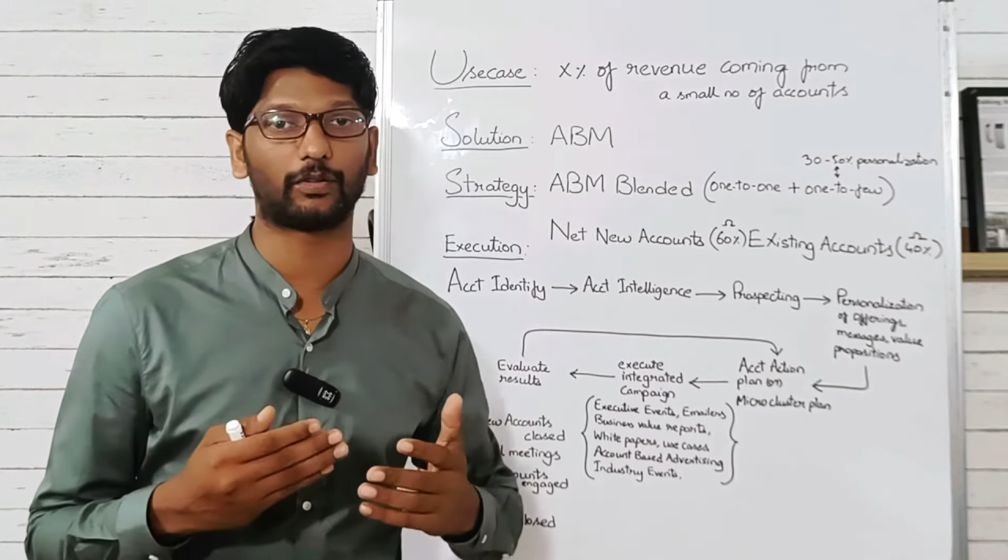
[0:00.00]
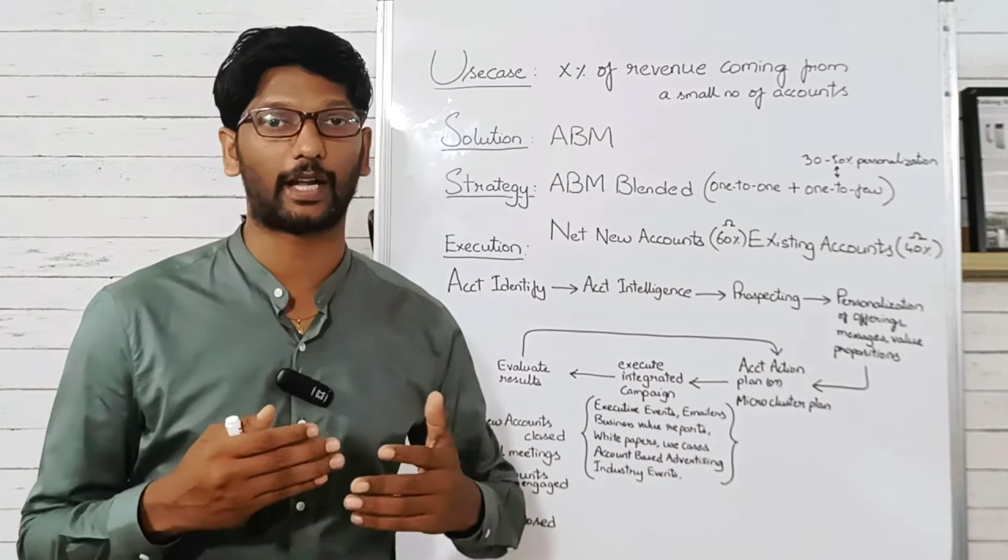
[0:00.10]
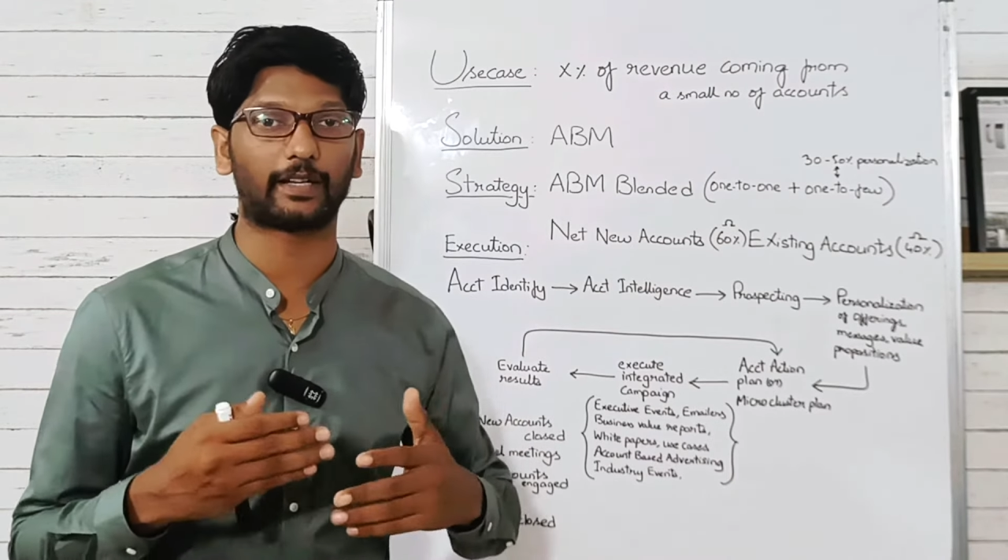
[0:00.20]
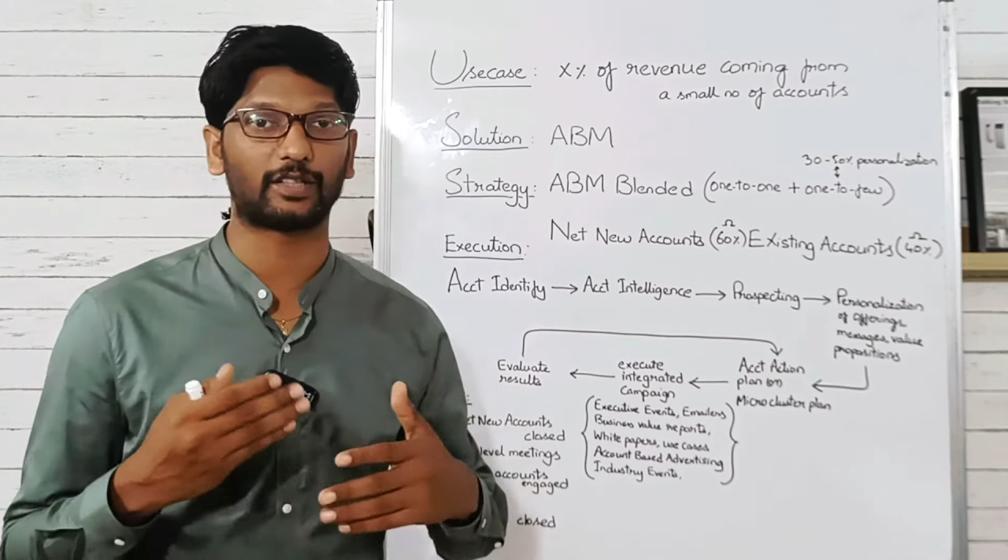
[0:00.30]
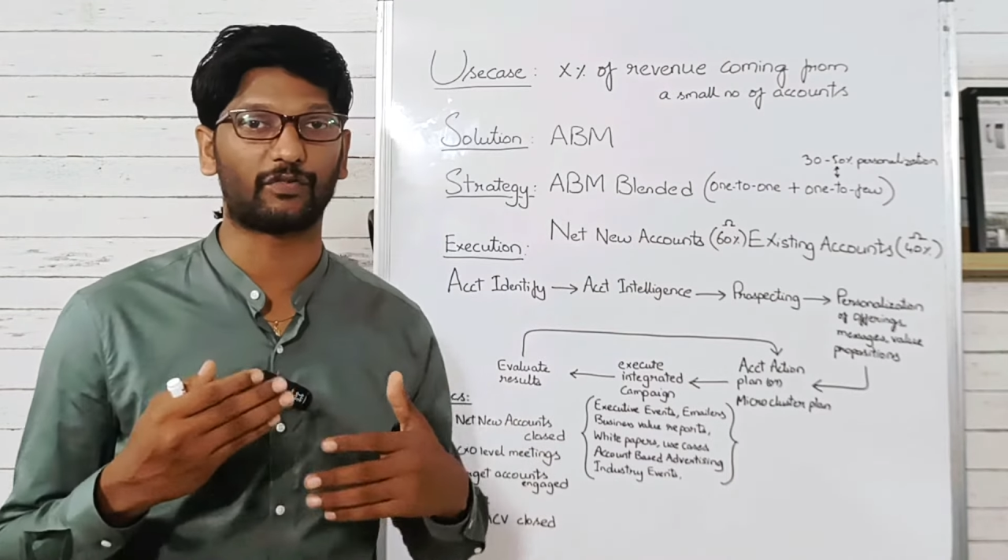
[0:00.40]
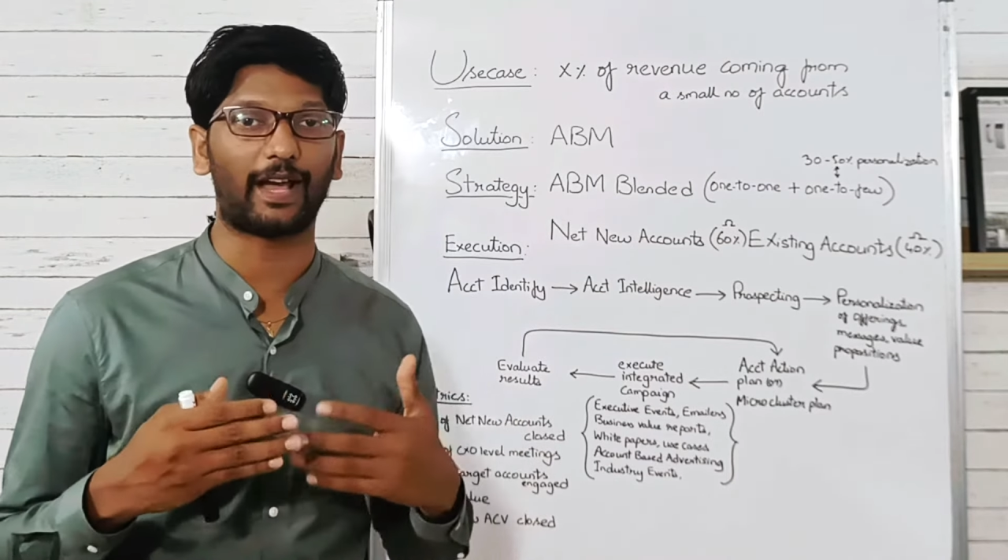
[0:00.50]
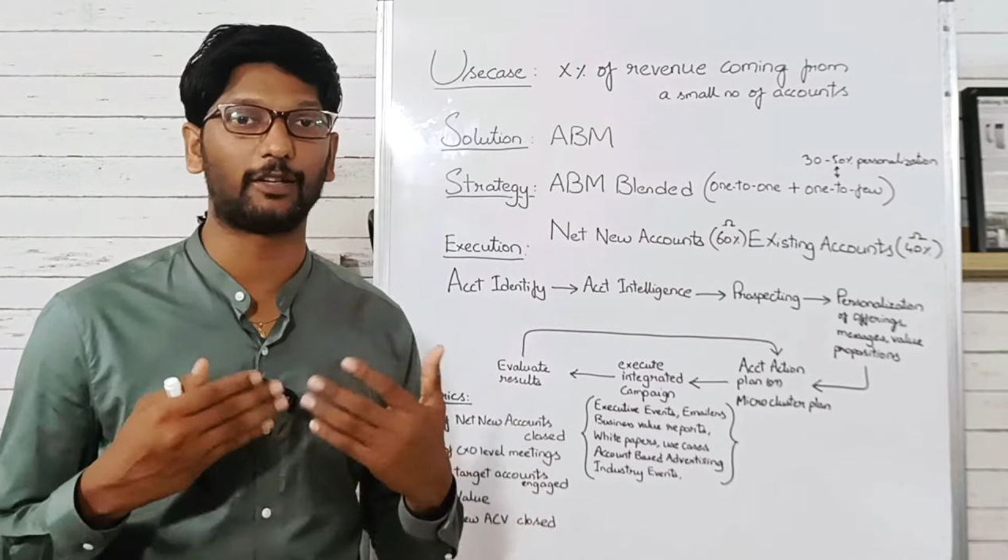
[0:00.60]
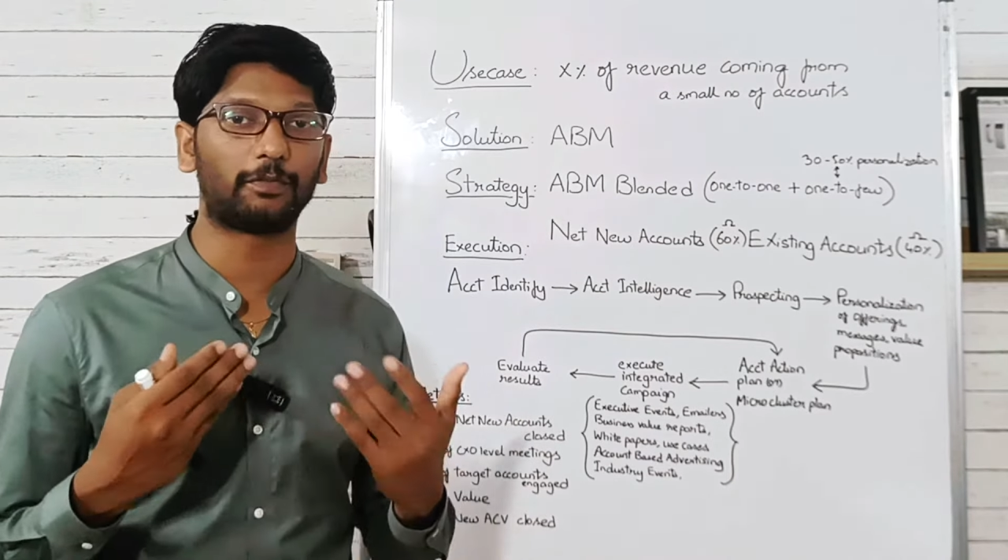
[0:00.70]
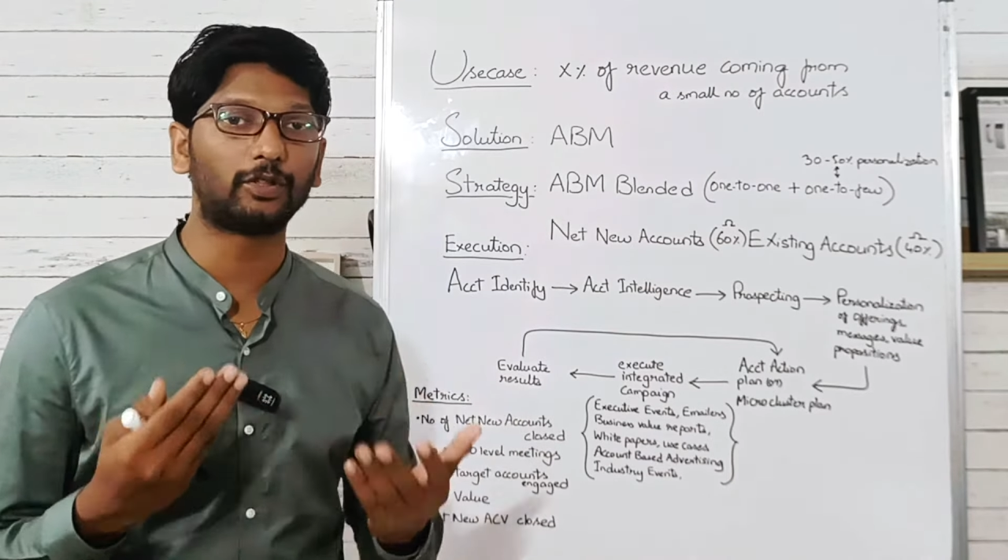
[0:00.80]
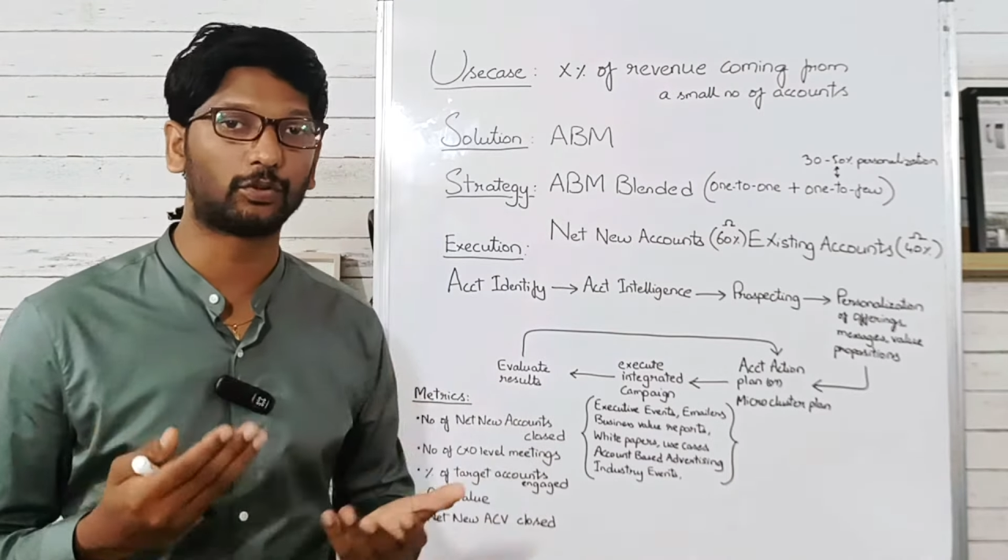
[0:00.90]
that is
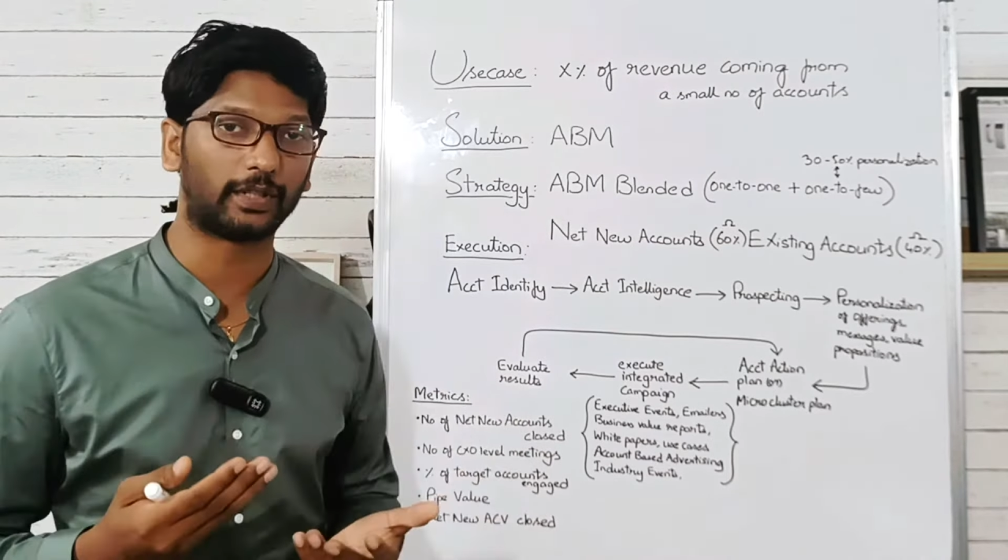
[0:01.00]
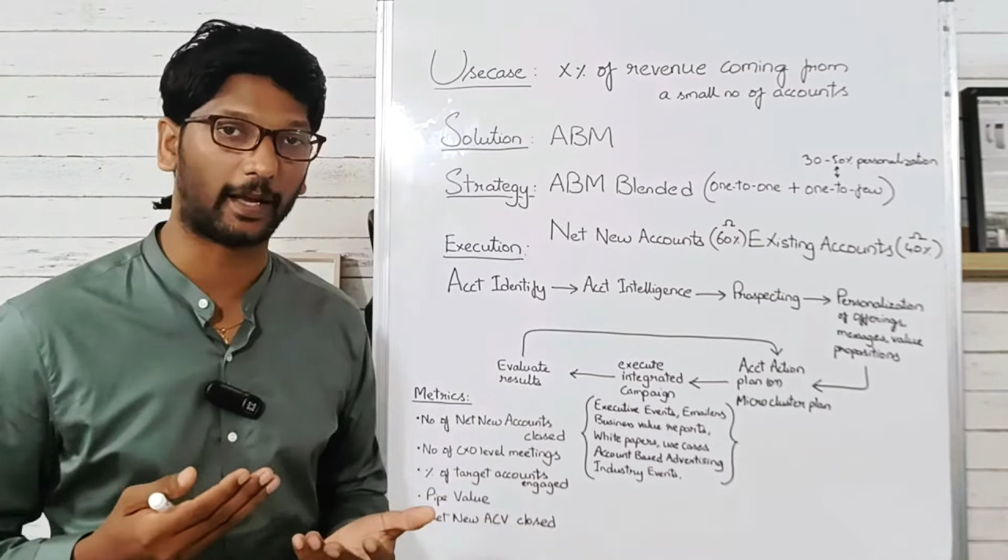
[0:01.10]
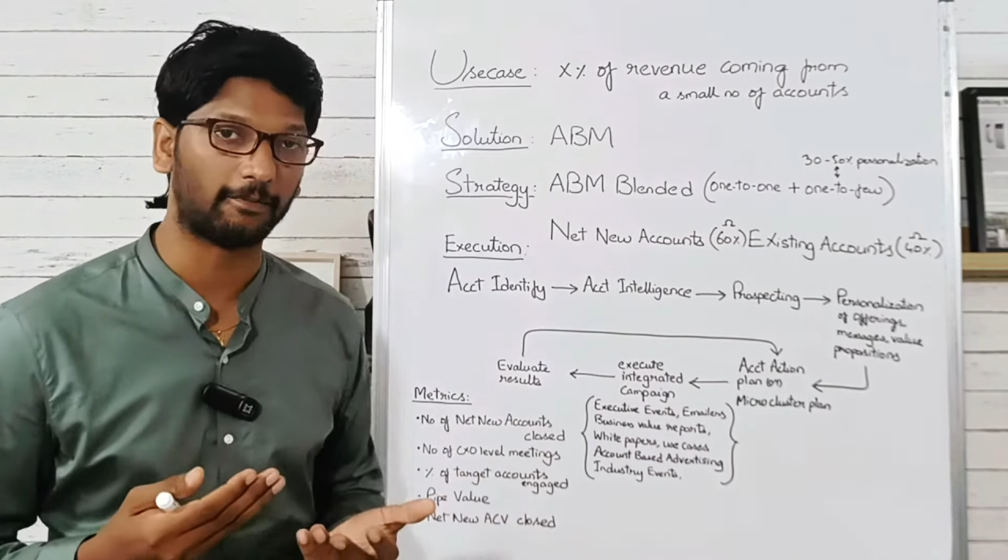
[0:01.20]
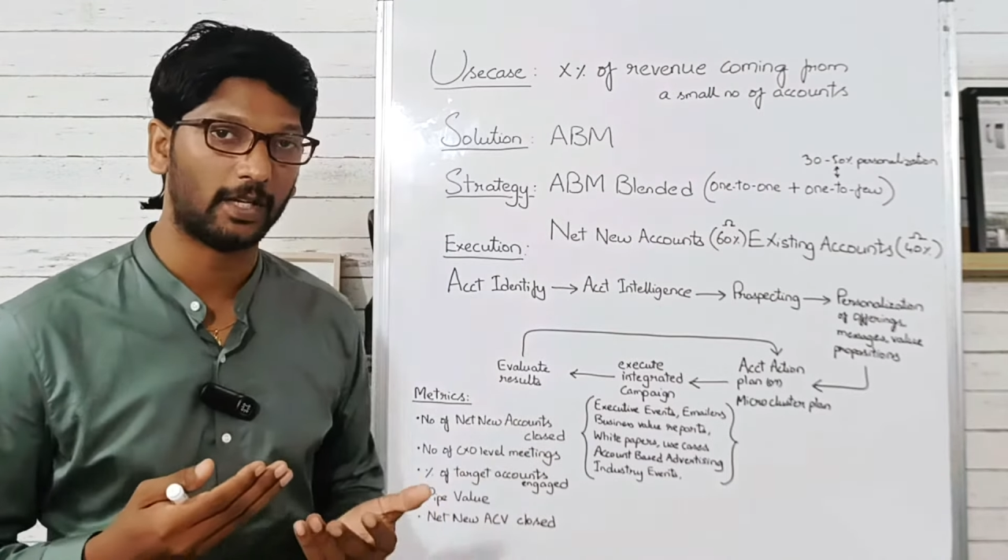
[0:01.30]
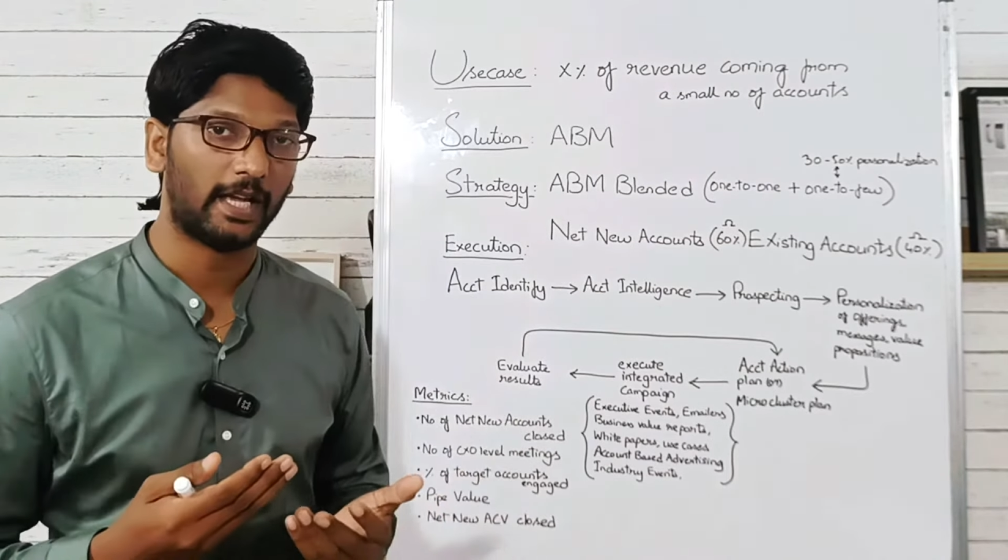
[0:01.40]
valuable to them